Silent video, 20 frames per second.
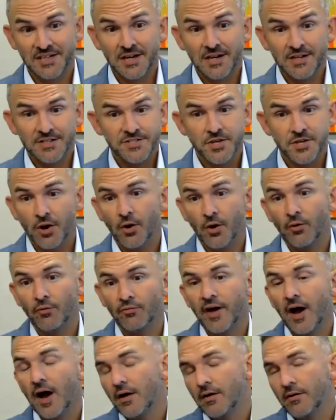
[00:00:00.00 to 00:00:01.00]
So
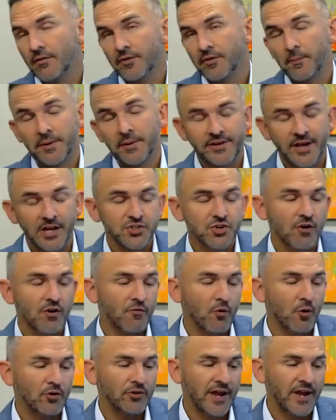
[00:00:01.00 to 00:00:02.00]
that the potential
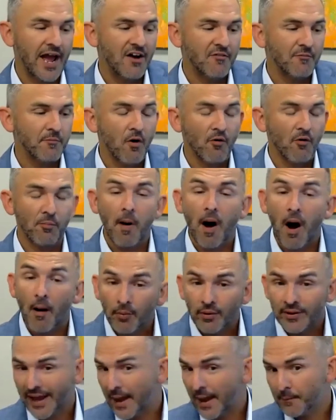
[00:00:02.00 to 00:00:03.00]
for it to have both
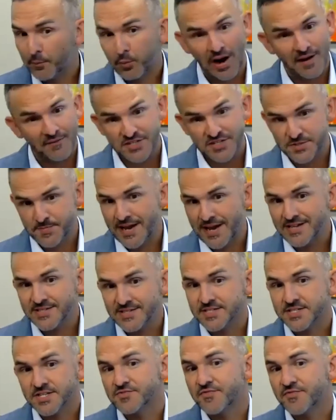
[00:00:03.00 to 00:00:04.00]
public and private spaces
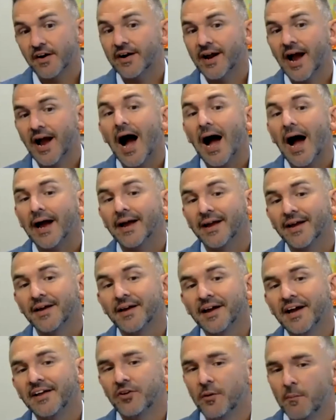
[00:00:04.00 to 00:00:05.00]
is very high.
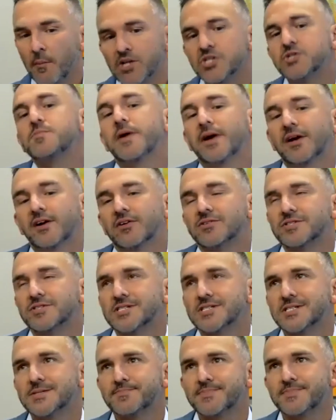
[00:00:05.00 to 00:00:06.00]
It's a much bigger
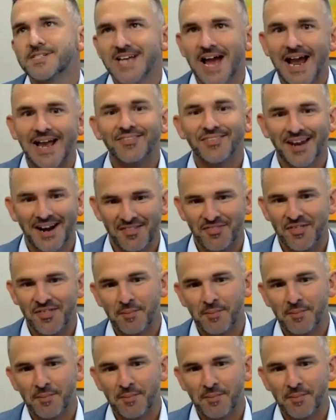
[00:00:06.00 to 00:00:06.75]
site than I think